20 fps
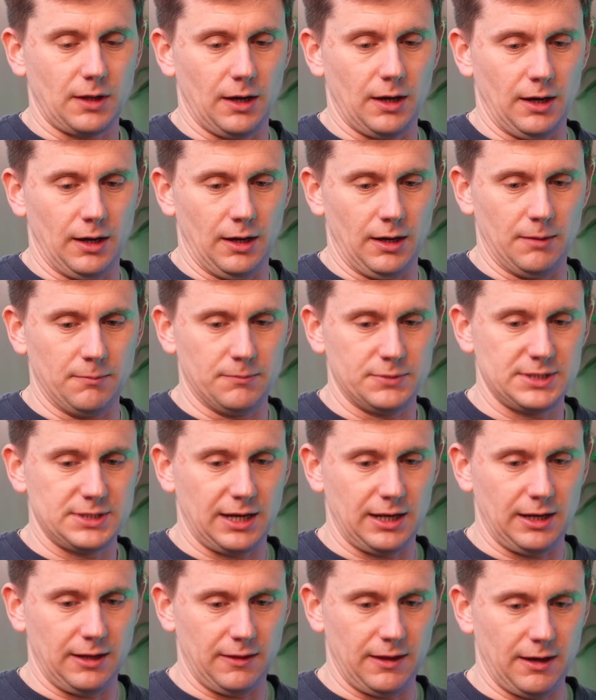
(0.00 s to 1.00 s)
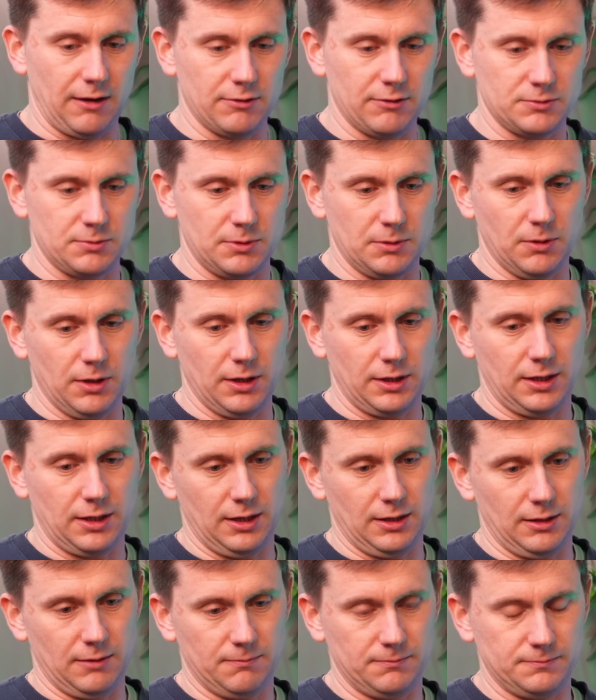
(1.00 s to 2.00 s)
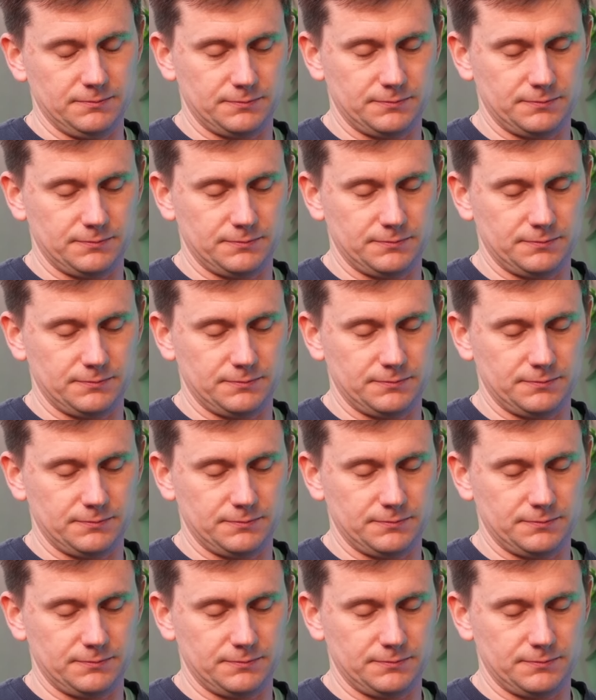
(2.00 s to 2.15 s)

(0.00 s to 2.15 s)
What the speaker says: particularly in the areas we work in,